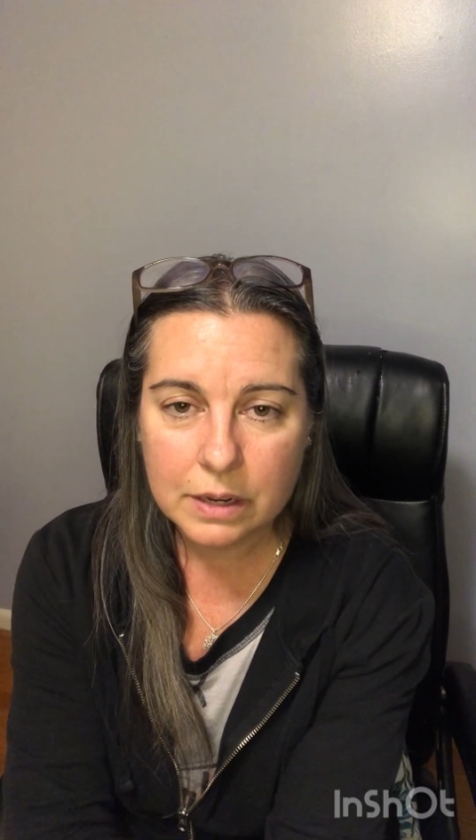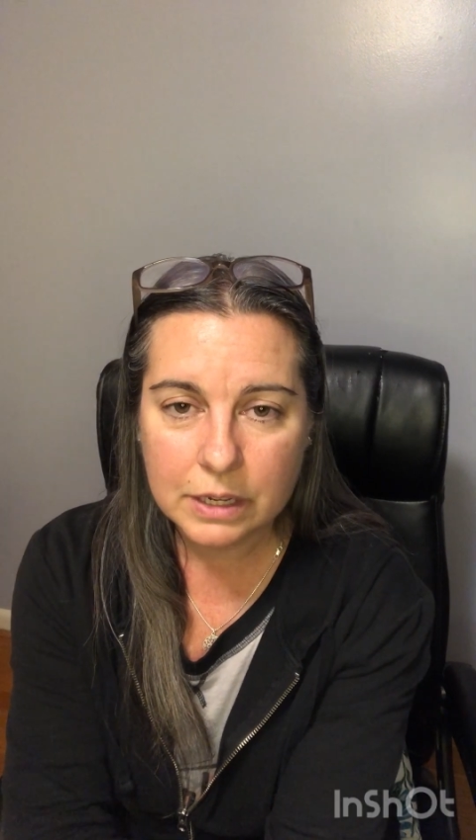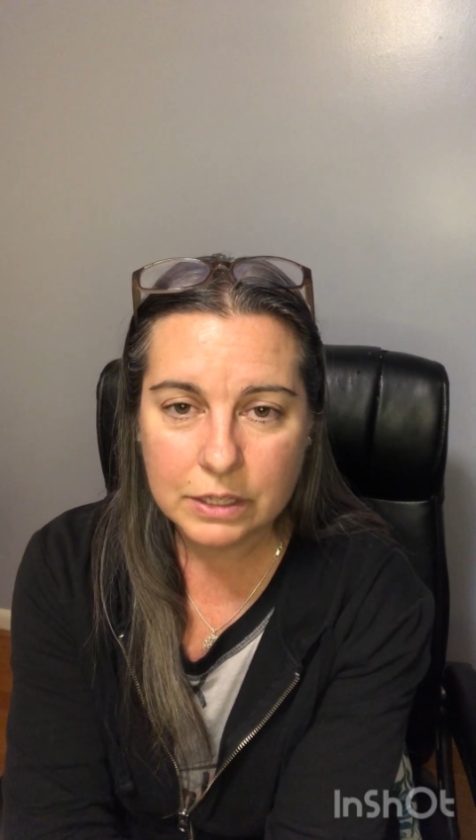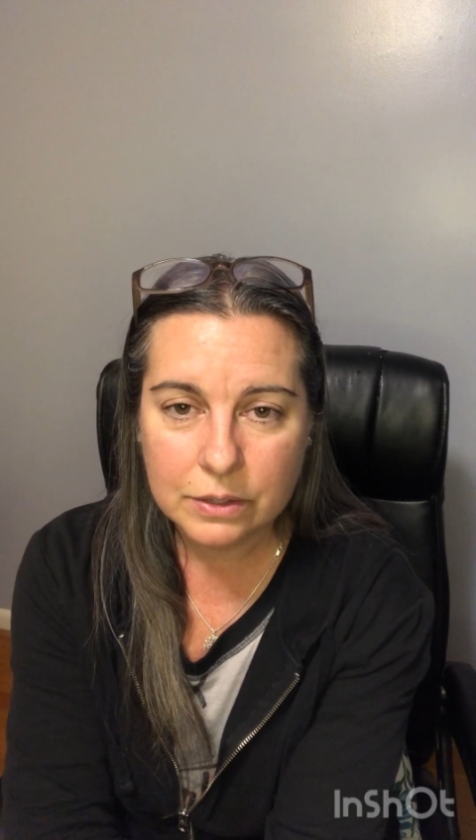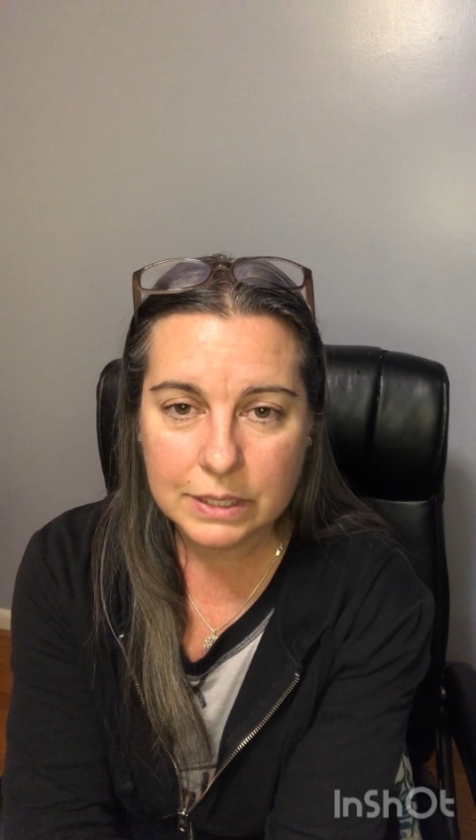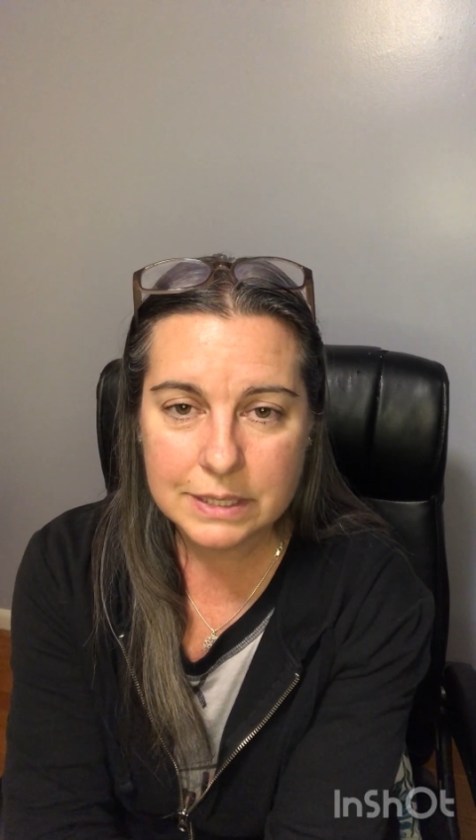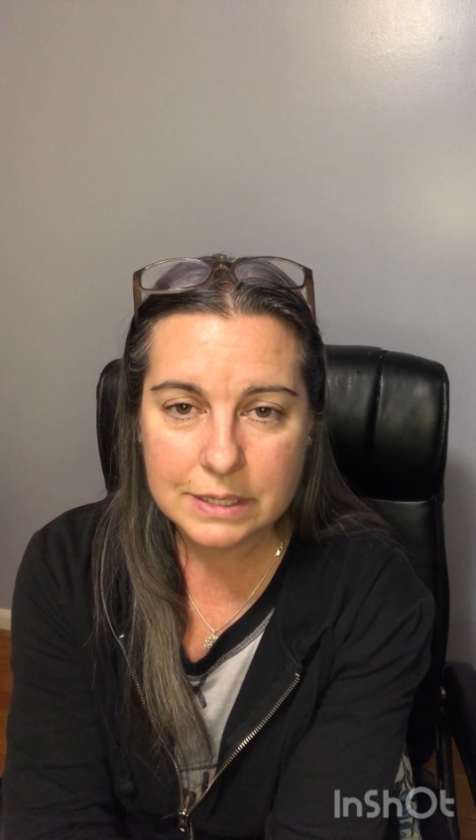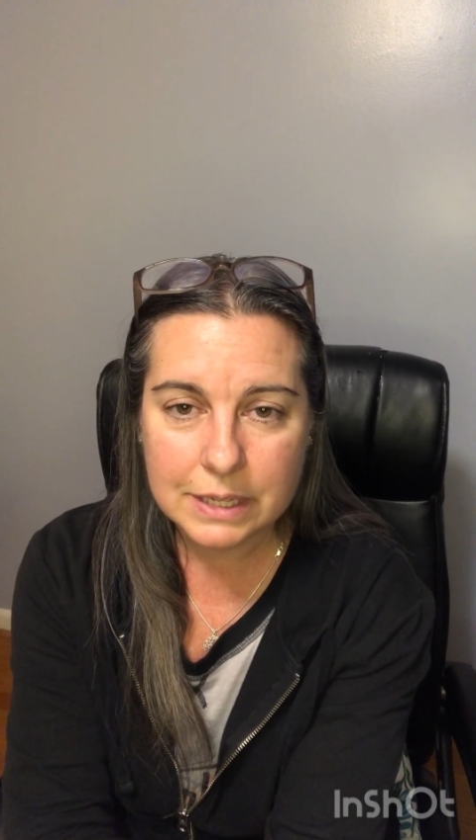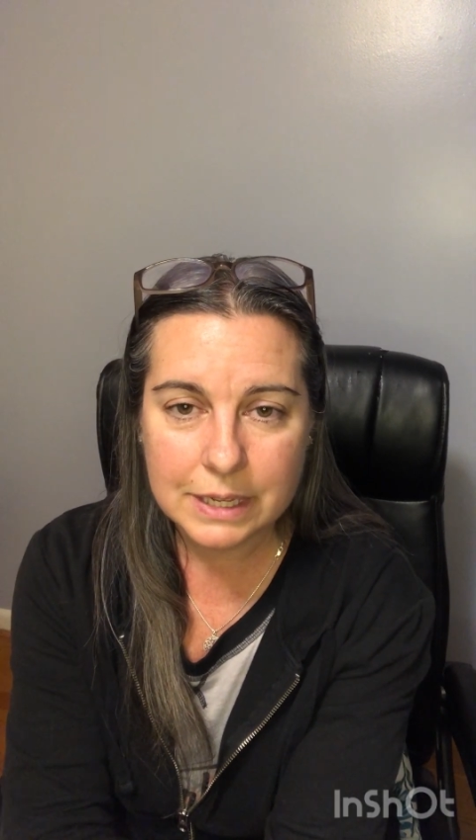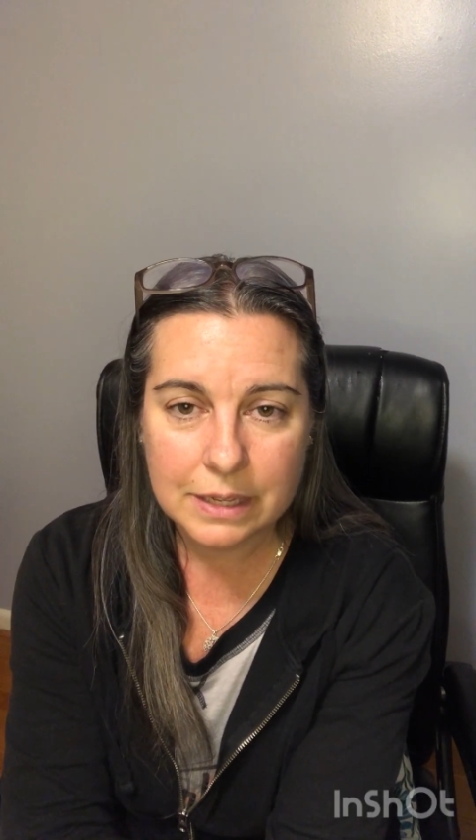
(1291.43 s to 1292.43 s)
and you can
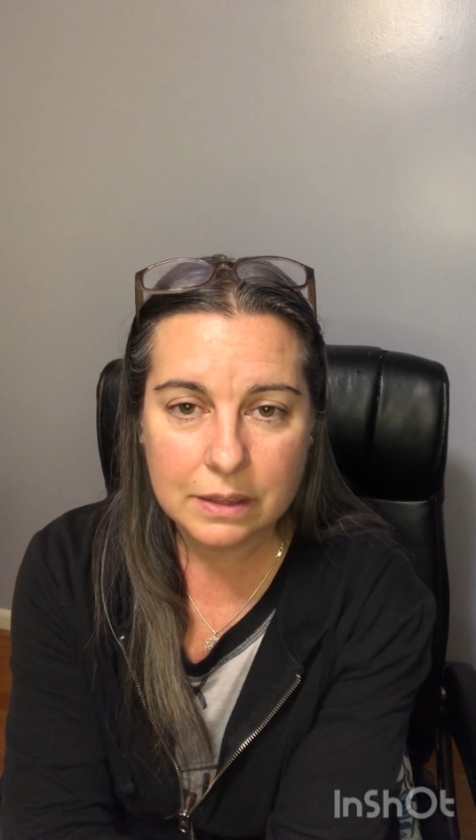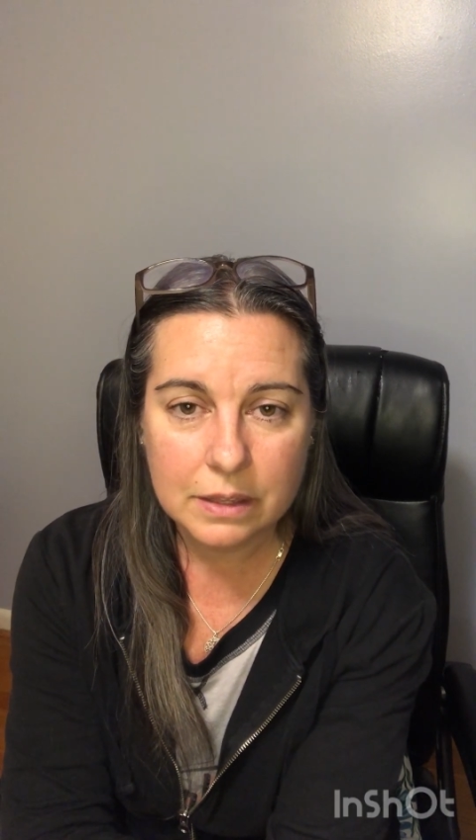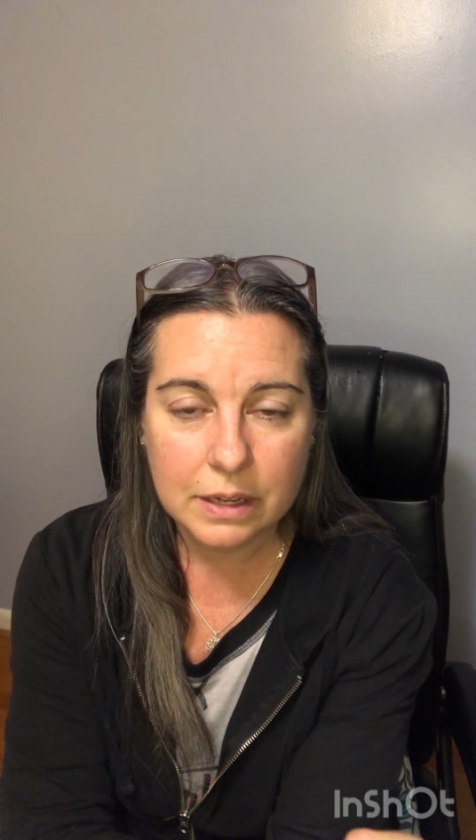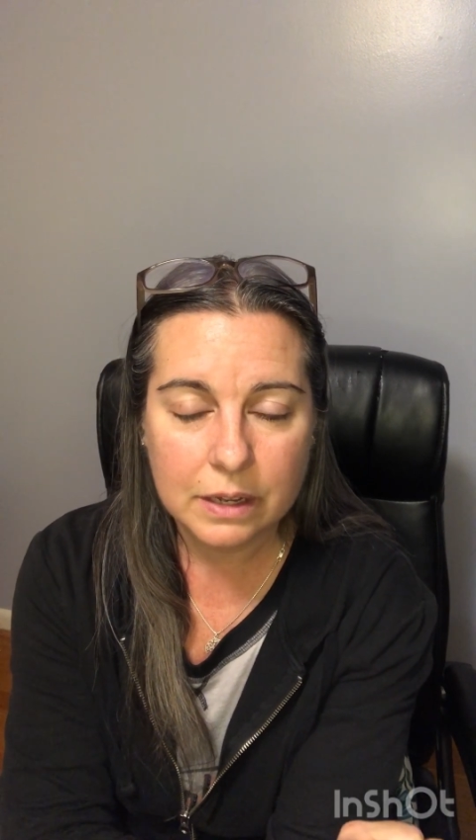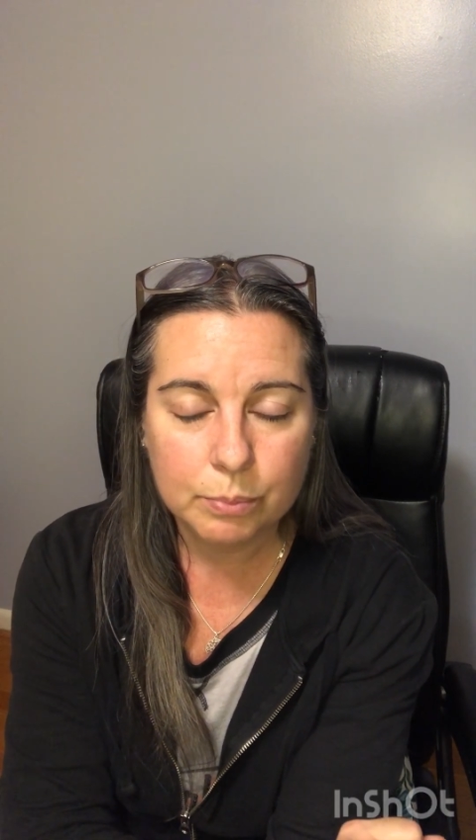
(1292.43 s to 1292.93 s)
see the